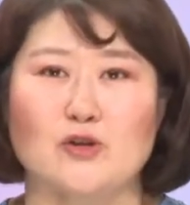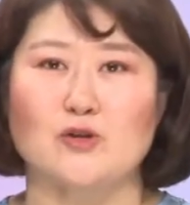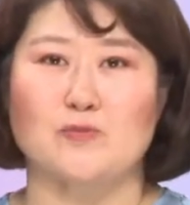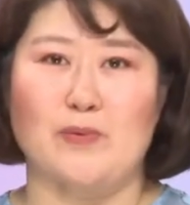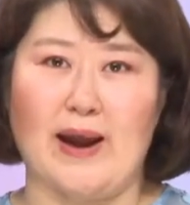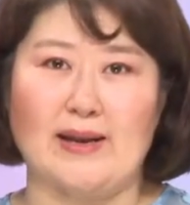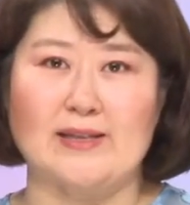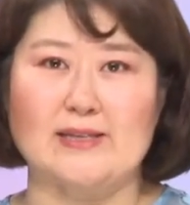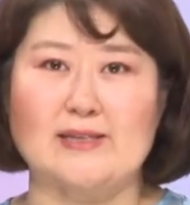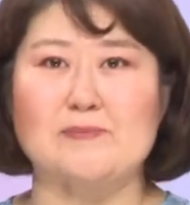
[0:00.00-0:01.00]
to
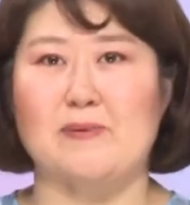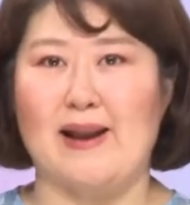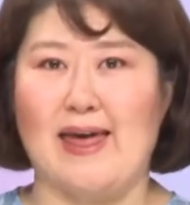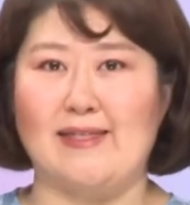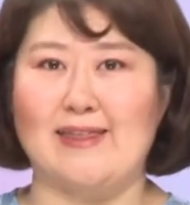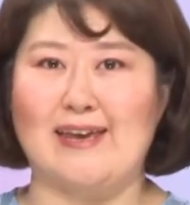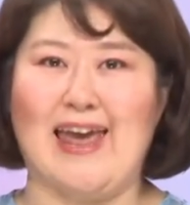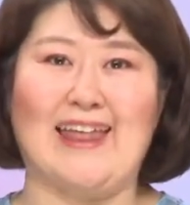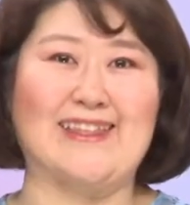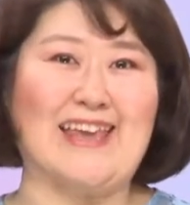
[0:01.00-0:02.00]
practice blending
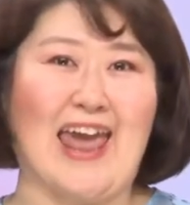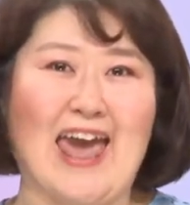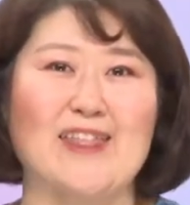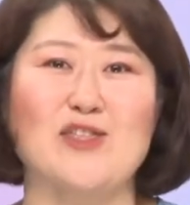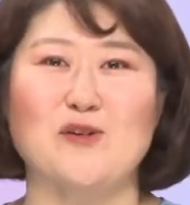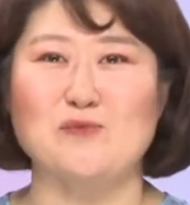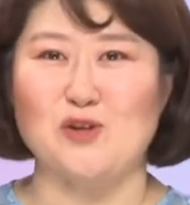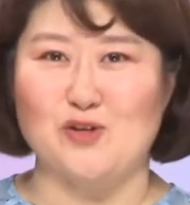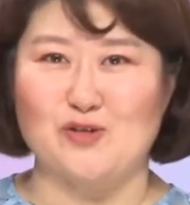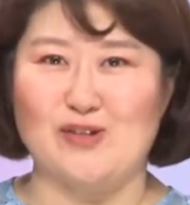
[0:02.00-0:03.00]
at the end of the
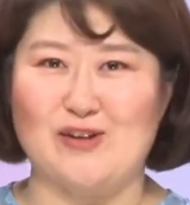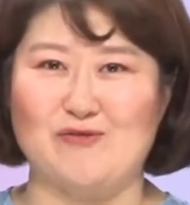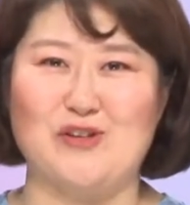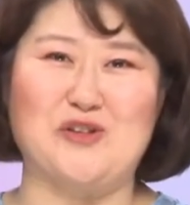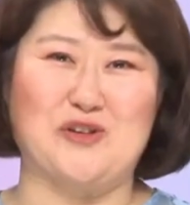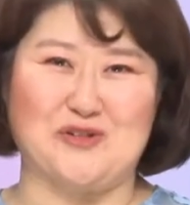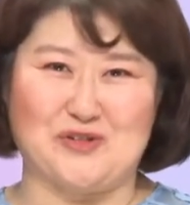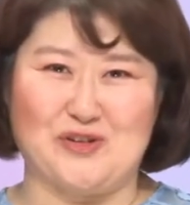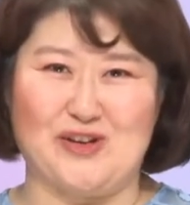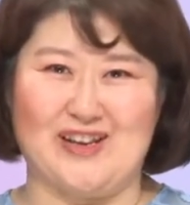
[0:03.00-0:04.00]
unit with your
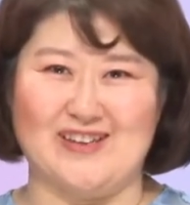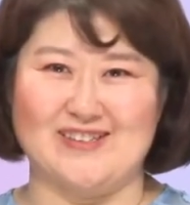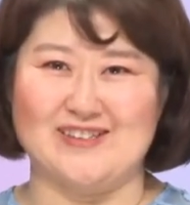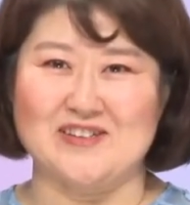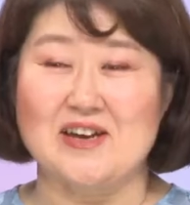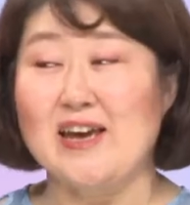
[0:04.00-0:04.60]
students